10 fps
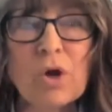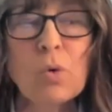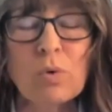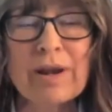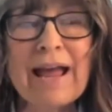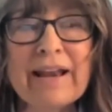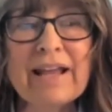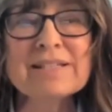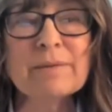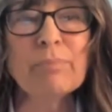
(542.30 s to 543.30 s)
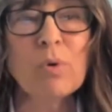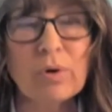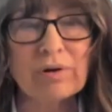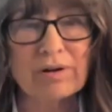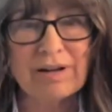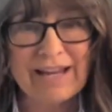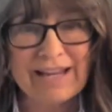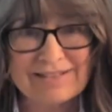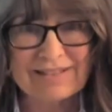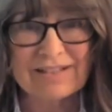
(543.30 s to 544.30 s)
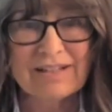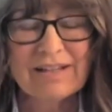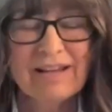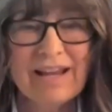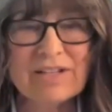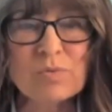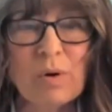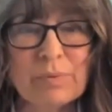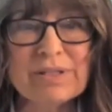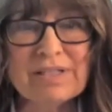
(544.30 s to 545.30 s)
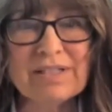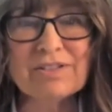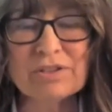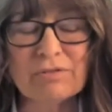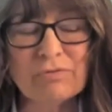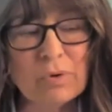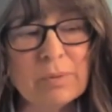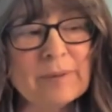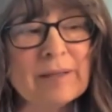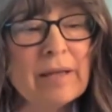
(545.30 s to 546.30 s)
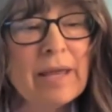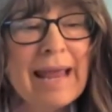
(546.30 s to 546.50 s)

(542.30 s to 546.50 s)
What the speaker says: were not as important as what we teach in the formula.